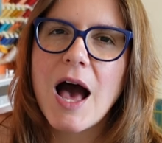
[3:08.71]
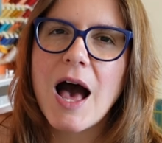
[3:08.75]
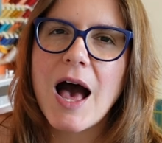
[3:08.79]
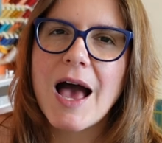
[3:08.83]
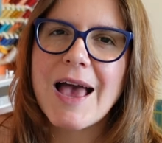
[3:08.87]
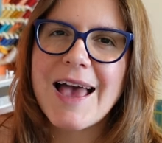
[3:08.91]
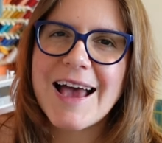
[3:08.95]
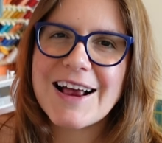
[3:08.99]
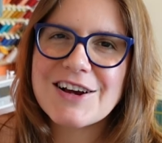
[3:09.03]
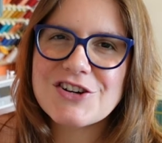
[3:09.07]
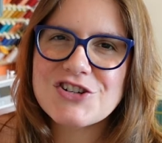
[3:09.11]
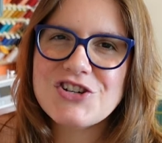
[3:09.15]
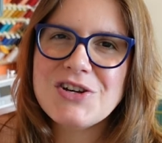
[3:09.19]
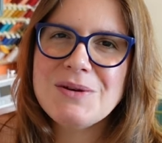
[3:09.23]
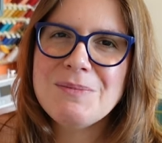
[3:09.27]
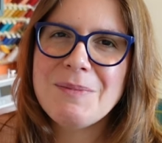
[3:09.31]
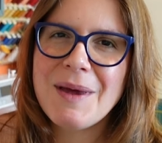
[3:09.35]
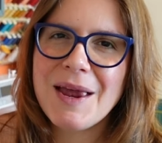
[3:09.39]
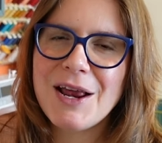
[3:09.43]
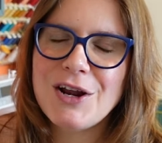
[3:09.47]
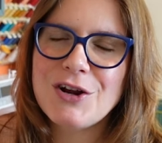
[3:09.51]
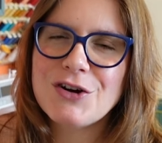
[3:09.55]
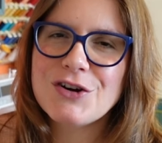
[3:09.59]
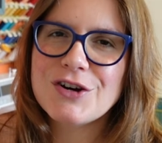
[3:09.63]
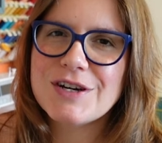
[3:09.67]
I actually
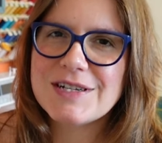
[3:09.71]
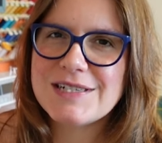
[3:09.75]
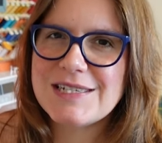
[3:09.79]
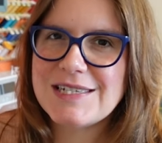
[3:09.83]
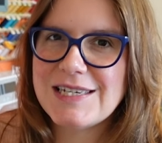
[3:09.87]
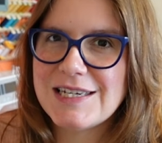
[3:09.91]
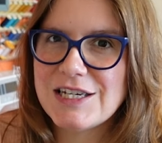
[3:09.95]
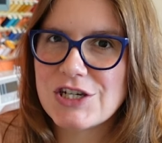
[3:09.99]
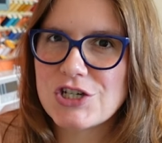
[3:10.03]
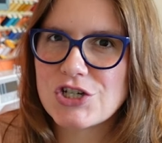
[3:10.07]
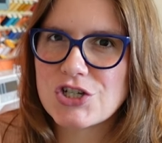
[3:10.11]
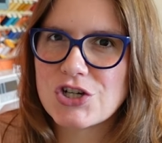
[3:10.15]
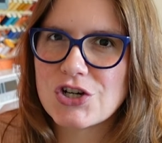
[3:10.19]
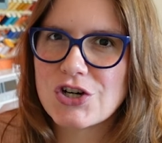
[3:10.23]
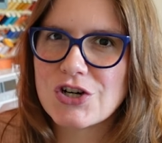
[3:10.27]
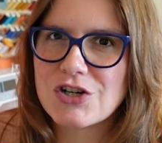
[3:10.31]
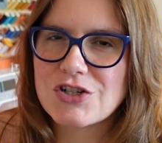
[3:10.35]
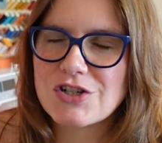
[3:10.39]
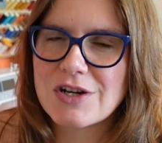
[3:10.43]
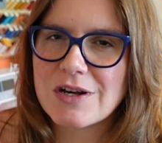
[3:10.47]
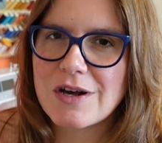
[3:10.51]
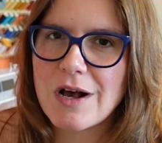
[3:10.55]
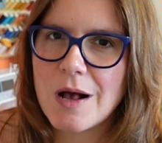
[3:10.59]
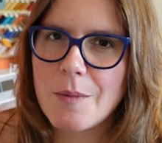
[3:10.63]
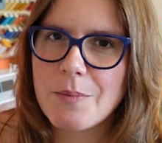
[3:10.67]
made her a
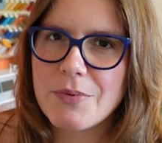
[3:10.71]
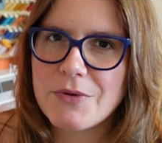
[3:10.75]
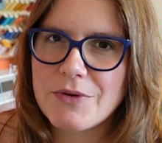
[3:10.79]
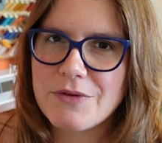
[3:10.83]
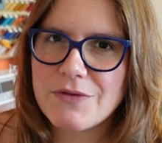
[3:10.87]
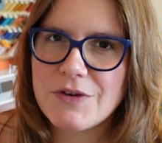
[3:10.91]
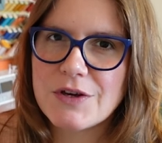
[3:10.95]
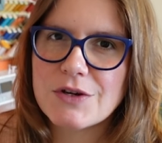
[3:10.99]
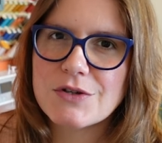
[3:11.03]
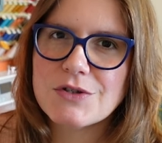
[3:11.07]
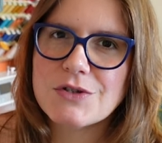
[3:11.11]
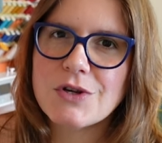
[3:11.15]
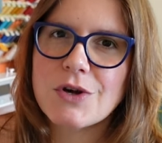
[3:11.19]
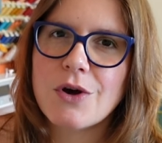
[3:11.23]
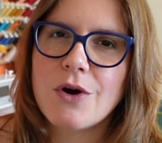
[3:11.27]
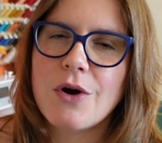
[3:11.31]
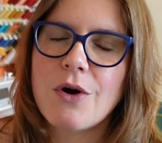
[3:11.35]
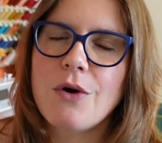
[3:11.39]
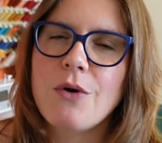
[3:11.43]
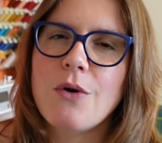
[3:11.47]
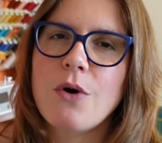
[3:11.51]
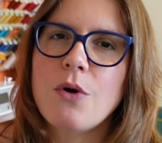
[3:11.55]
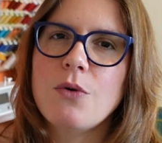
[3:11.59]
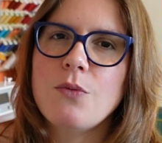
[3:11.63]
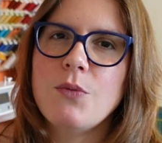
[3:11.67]
t-shirt a couple of years
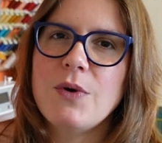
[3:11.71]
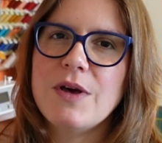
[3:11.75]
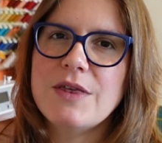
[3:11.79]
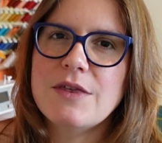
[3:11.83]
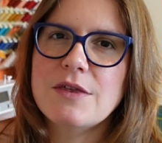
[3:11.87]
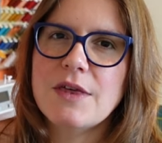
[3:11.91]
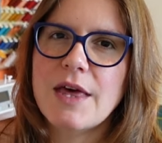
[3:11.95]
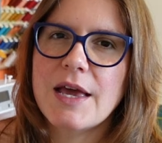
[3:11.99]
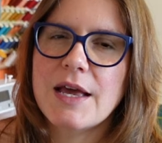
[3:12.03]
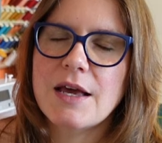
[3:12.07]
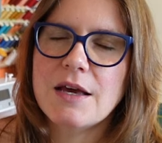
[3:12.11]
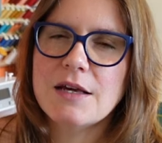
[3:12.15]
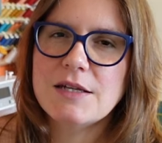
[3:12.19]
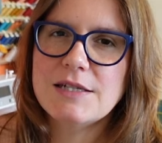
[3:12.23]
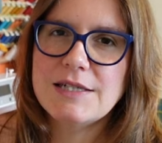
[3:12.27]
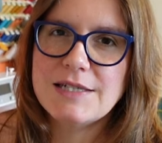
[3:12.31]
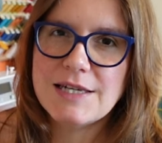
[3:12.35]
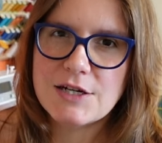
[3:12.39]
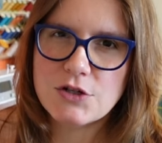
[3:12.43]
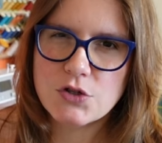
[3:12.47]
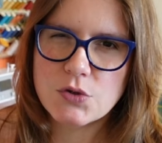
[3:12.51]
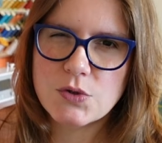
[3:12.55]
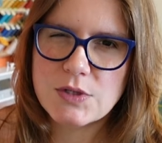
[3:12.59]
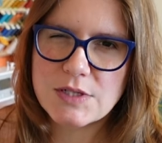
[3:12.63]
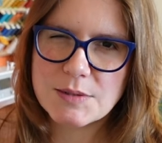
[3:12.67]
ago with like a
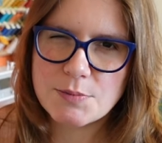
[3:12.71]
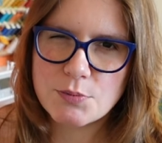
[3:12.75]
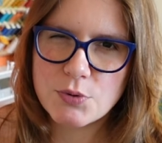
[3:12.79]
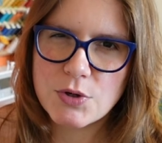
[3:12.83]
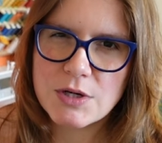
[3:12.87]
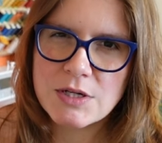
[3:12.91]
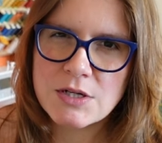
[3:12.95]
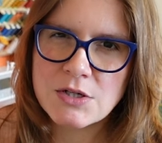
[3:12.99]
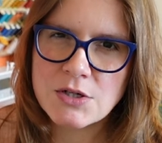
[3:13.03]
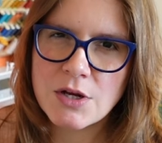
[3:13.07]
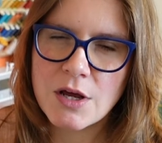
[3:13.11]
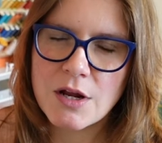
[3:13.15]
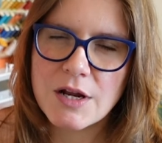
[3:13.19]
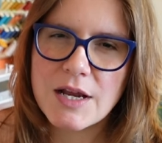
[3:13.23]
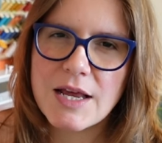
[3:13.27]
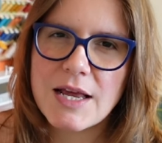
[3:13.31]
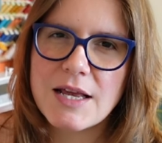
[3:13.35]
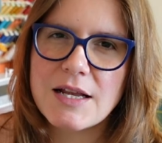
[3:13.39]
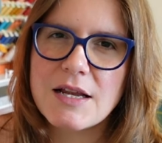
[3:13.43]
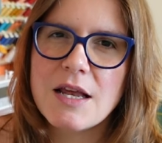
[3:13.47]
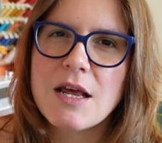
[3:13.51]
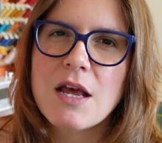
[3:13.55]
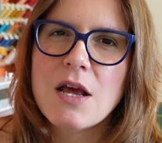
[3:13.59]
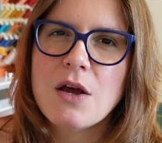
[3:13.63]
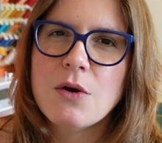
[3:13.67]
citrus print on
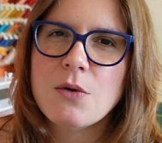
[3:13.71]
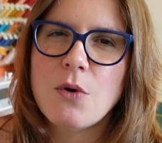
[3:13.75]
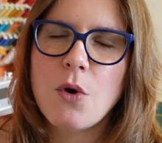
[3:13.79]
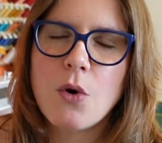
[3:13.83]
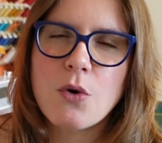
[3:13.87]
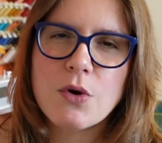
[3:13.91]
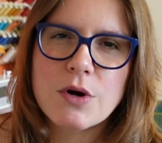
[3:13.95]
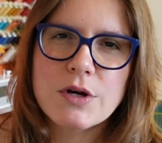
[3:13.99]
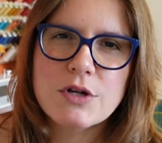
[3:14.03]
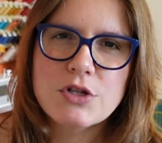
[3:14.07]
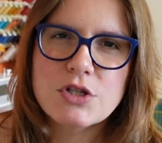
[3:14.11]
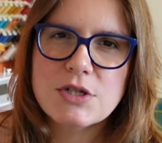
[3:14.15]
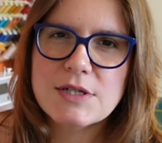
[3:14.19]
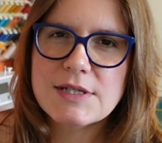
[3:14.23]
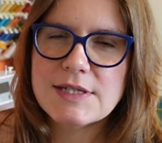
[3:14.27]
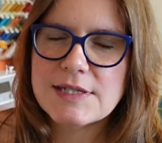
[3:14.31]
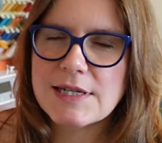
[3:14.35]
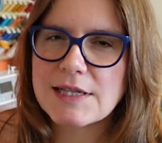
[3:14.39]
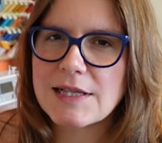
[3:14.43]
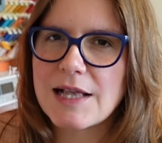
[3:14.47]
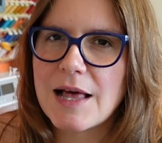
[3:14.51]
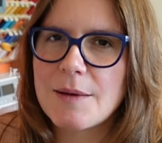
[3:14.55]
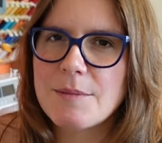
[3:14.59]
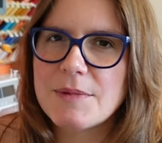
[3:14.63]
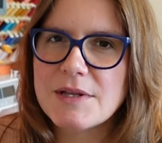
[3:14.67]
it, oranges
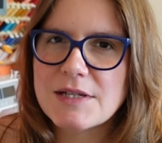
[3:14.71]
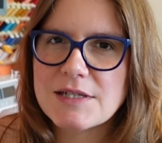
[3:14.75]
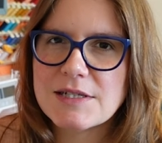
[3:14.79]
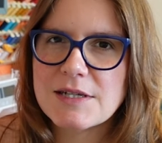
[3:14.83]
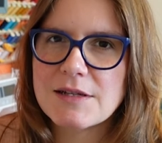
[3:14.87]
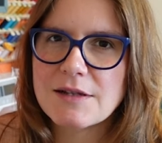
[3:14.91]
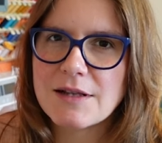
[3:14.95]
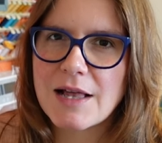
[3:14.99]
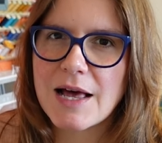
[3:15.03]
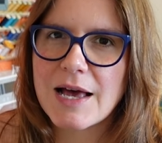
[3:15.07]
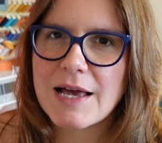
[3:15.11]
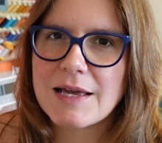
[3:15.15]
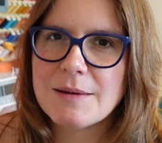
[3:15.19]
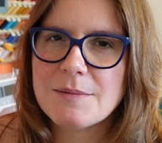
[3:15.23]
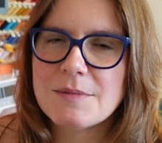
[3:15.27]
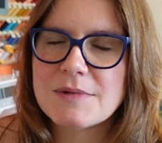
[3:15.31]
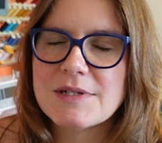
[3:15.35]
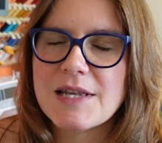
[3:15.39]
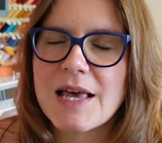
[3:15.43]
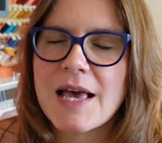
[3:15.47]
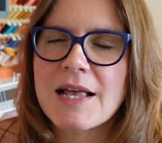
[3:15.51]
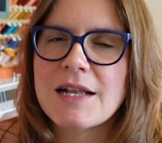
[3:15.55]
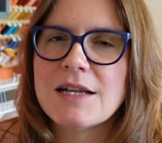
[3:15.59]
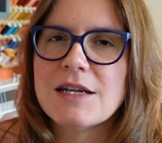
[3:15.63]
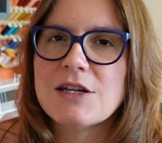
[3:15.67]
and lemons and limes,
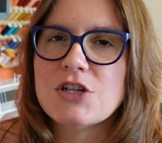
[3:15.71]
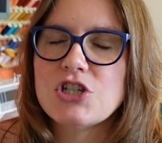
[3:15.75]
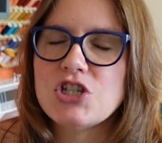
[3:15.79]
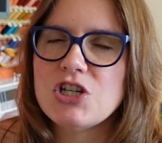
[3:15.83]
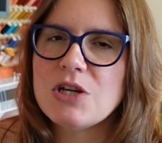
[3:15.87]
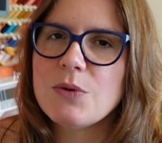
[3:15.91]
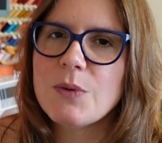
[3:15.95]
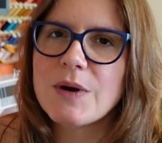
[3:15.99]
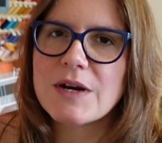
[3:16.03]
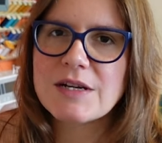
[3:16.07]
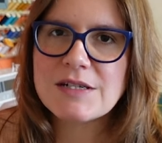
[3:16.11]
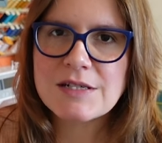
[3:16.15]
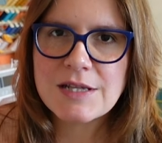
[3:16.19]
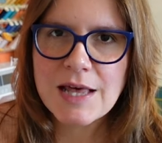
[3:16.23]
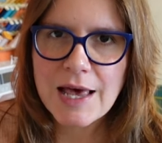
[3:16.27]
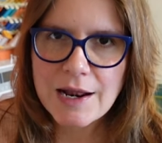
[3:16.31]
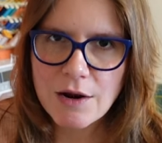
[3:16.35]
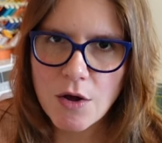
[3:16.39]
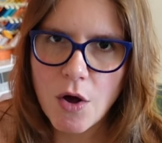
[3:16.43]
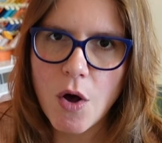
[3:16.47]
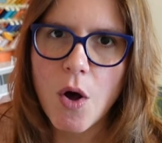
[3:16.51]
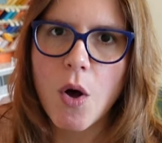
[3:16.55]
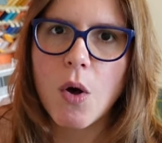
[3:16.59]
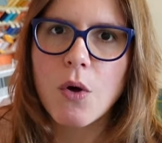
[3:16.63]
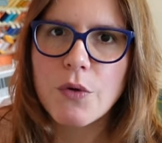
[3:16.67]
and she wears
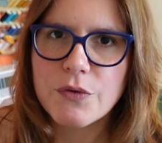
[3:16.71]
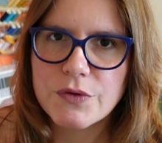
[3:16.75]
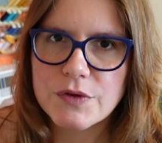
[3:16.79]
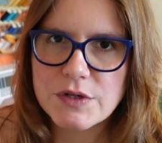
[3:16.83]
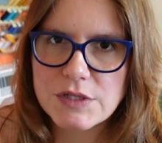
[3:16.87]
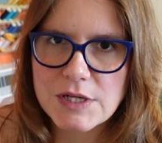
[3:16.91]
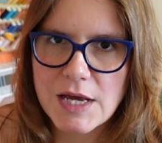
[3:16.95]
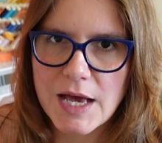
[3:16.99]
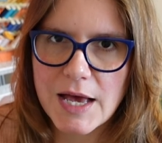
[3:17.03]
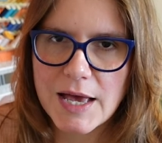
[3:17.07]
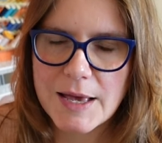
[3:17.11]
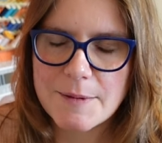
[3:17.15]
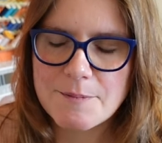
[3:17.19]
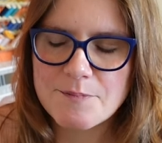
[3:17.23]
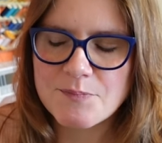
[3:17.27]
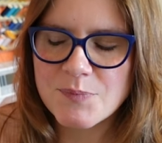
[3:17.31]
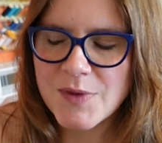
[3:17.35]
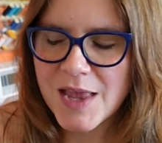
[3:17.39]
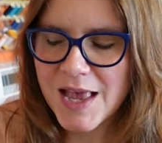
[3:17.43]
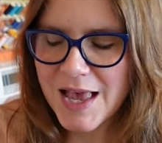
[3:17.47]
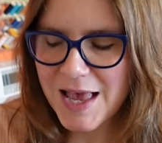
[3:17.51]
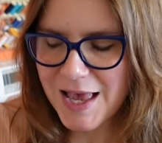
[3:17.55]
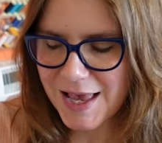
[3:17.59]
that all the time.